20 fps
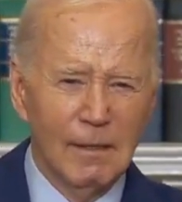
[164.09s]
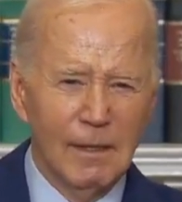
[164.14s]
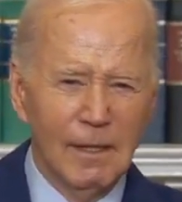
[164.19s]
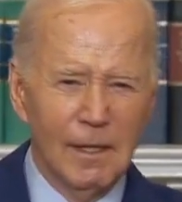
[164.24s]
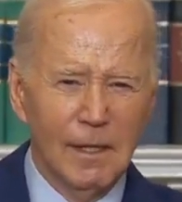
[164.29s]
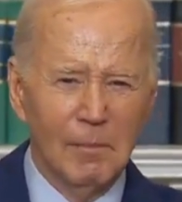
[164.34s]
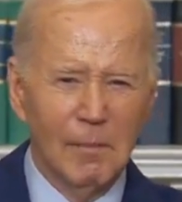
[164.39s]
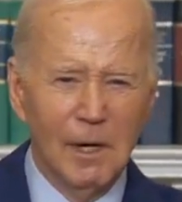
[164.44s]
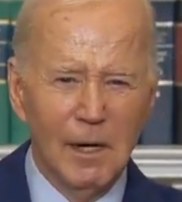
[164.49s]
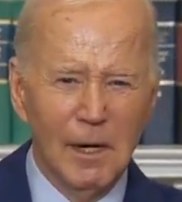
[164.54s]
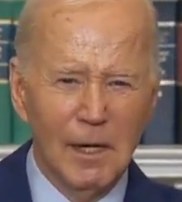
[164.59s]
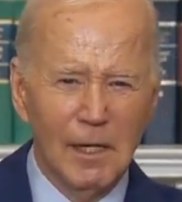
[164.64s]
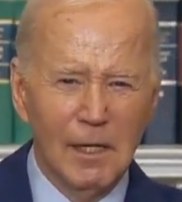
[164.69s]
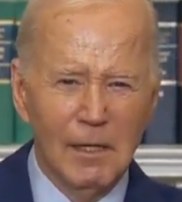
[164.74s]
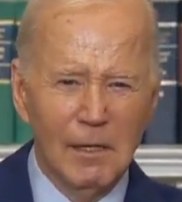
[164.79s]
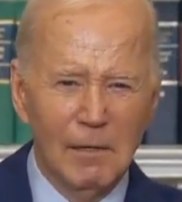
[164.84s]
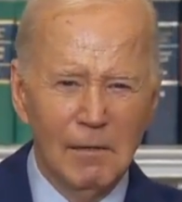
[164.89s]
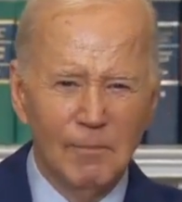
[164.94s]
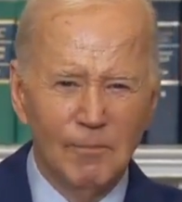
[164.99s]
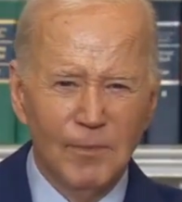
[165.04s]
In
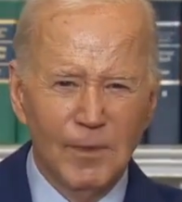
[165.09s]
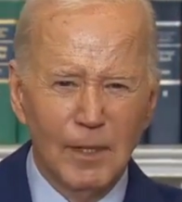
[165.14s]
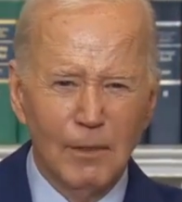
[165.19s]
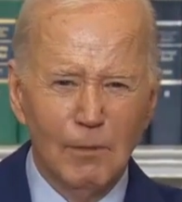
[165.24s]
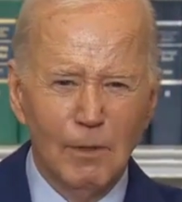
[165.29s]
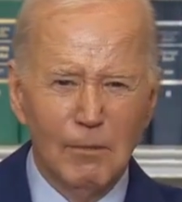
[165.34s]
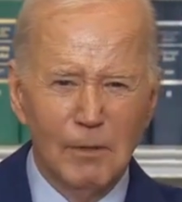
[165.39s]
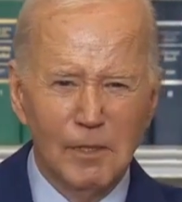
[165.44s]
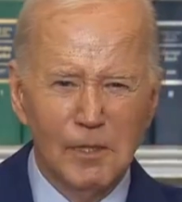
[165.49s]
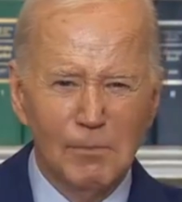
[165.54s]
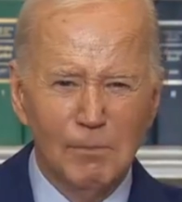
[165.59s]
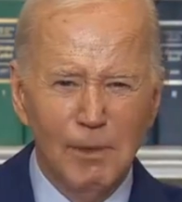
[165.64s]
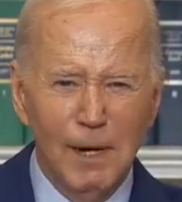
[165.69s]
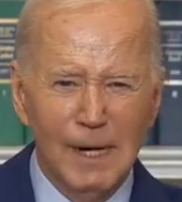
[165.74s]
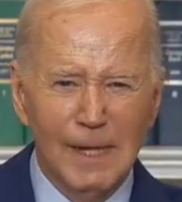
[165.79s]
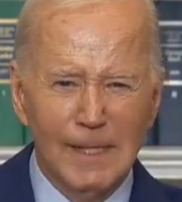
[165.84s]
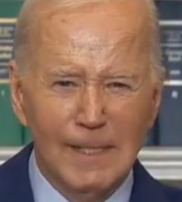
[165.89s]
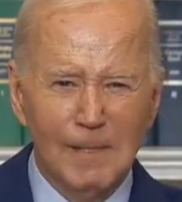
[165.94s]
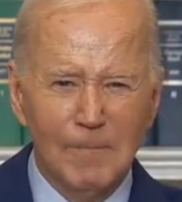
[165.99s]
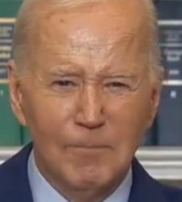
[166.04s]
America, we
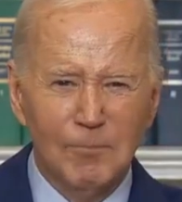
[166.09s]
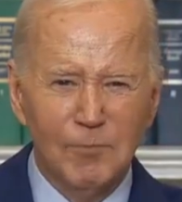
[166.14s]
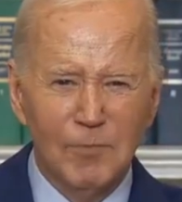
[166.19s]
respect